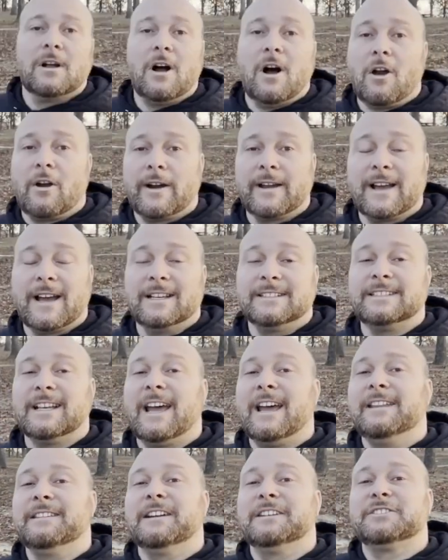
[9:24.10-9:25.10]
All right, guys,
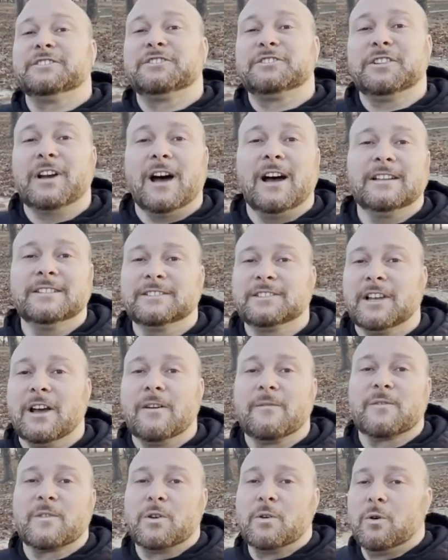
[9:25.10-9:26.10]
and there's tons
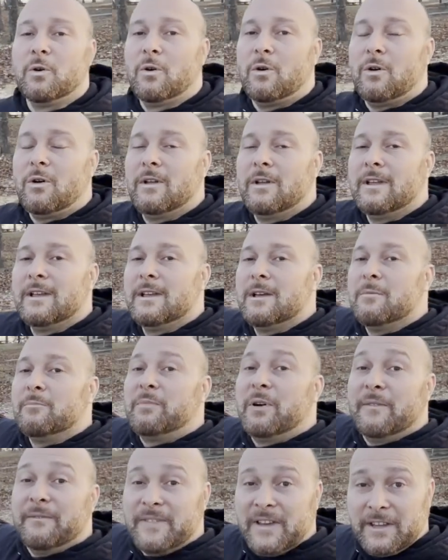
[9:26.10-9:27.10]
of cool
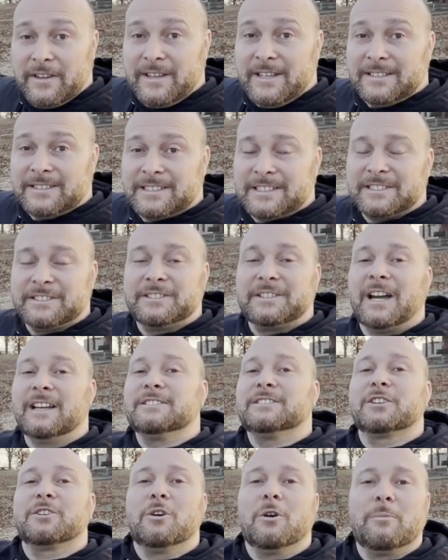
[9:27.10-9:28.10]
pavilions,
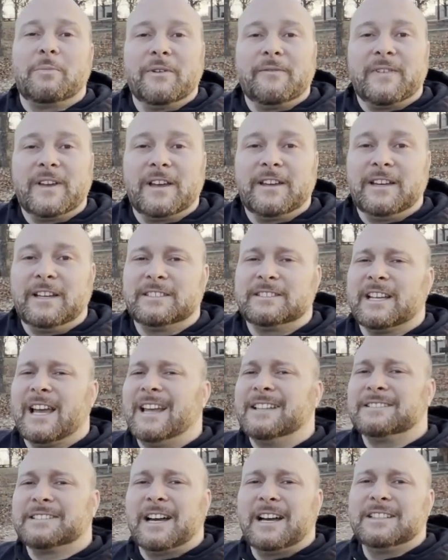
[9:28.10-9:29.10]

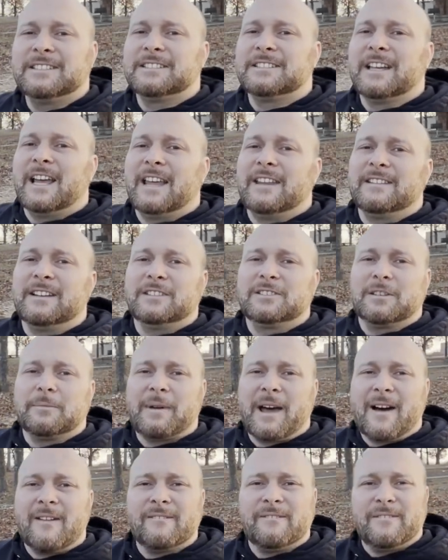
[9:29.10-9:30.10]
and there's
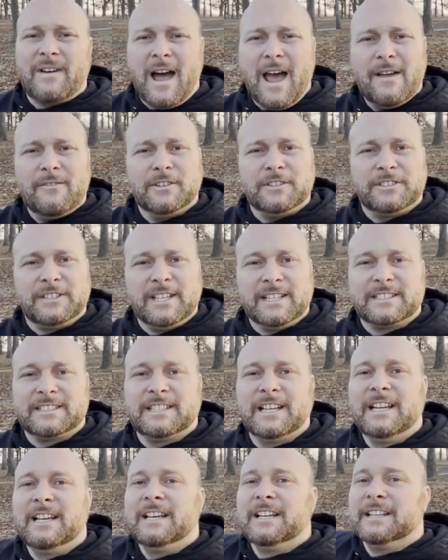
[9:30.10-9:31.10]
about 5 or 6
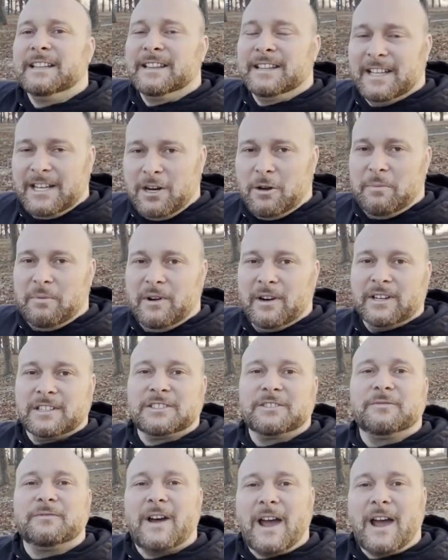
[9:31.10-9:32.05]
little parks